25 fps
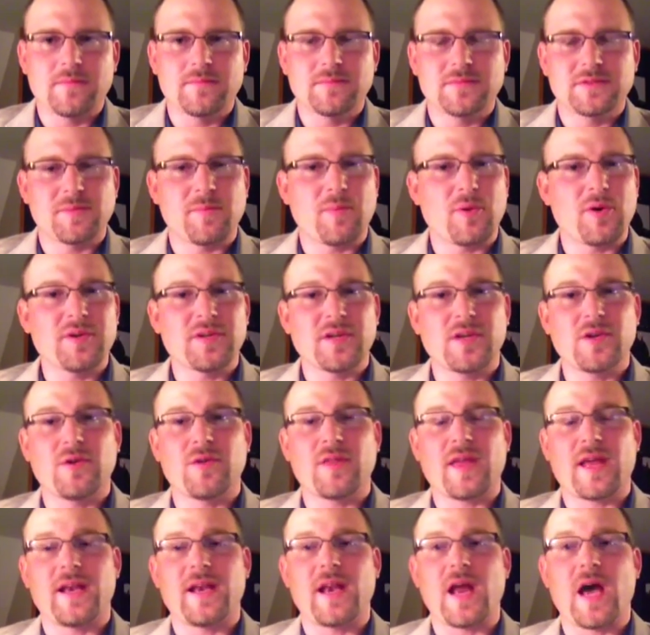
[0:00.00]
It's important to know
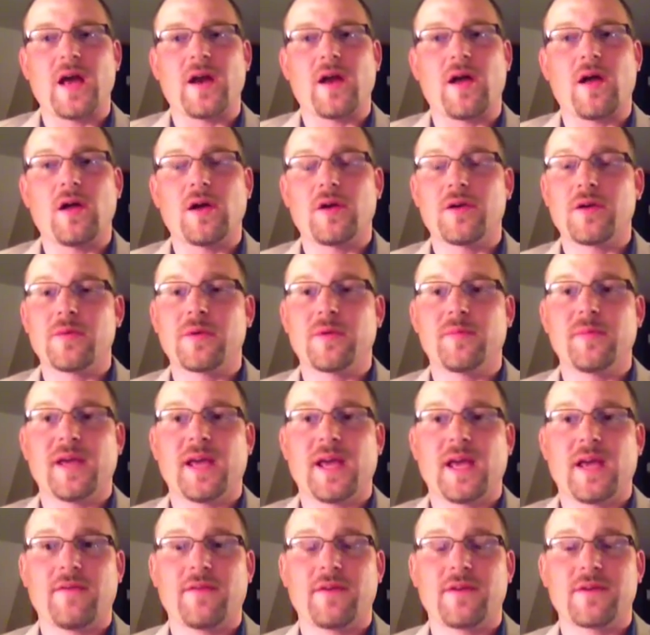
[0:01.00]
that not all criminal
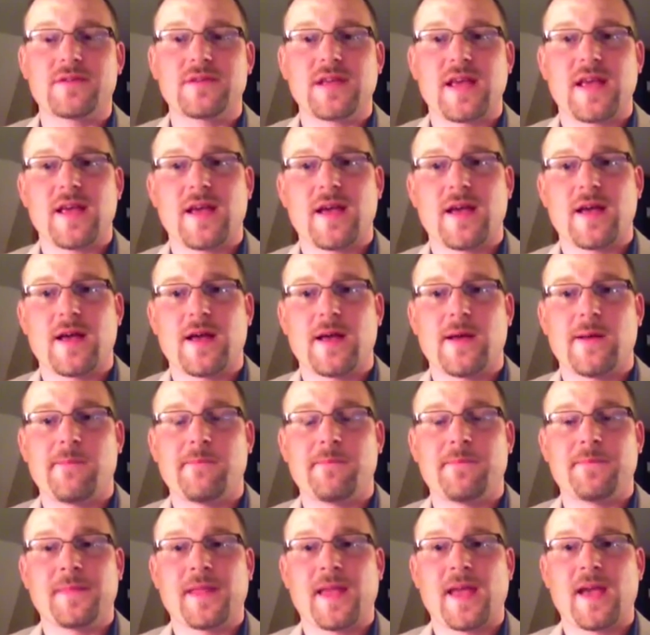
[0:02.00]
behaviors
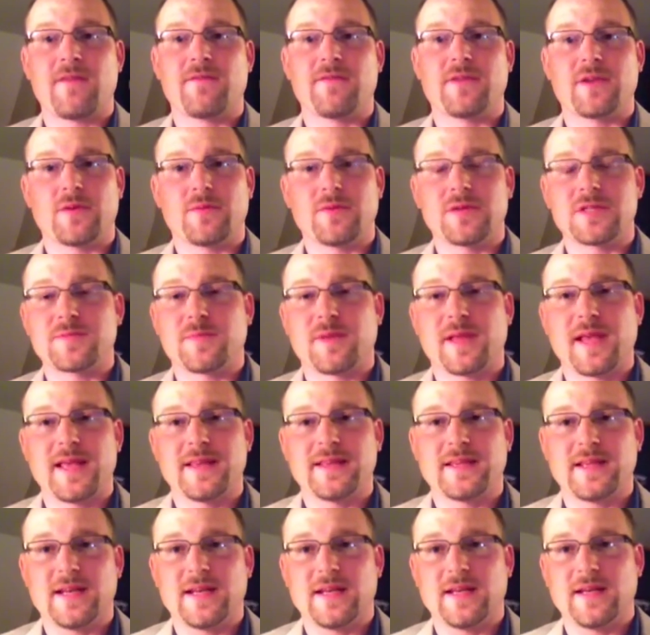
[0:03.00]
have their roots
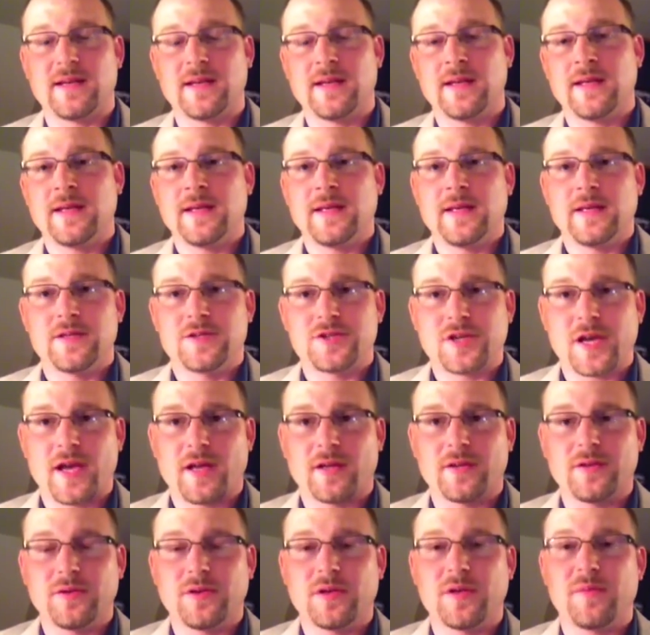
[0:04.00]
planted in
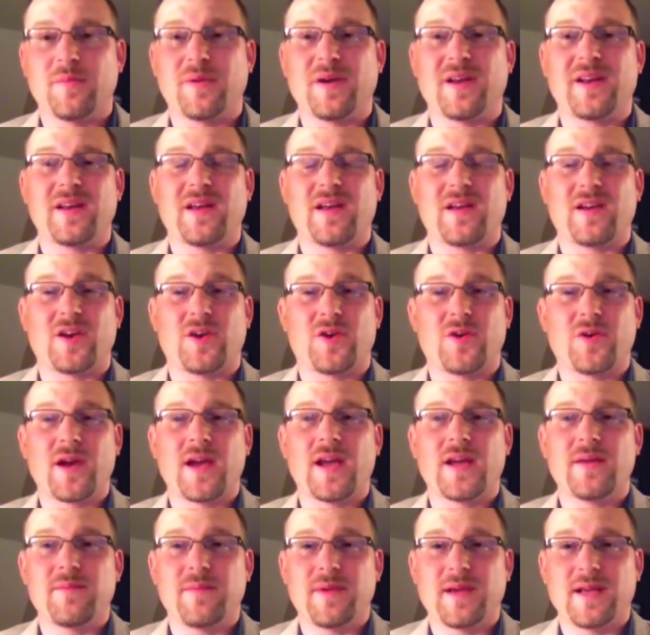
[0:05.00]
childhood, but a
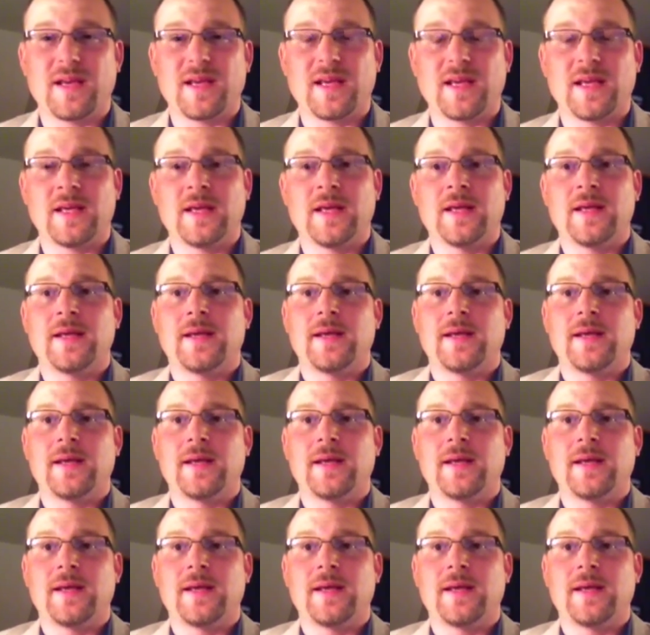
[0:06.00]
great many